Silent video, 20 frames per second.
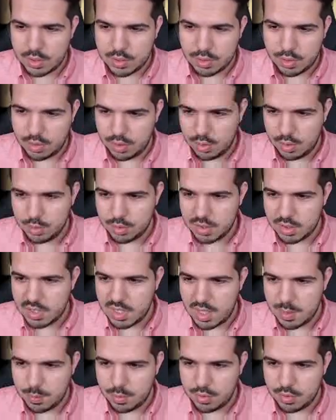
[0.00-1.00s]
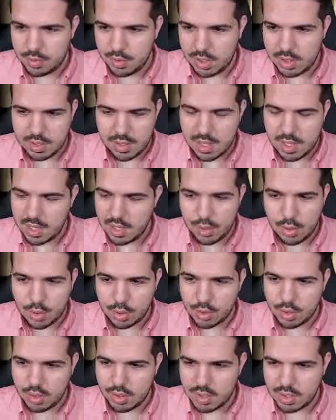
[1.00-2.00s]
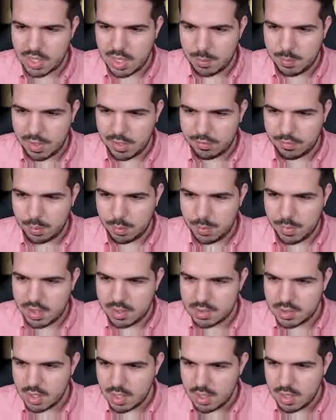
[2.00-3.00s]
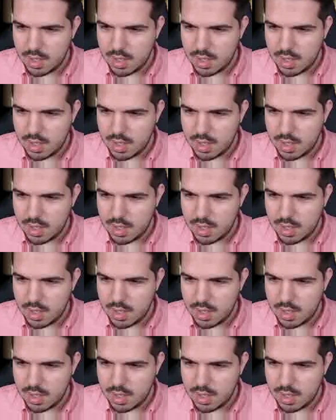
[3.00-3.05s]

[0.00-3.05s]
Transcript: is gonna lose on tempo. They're not gonna come back from this.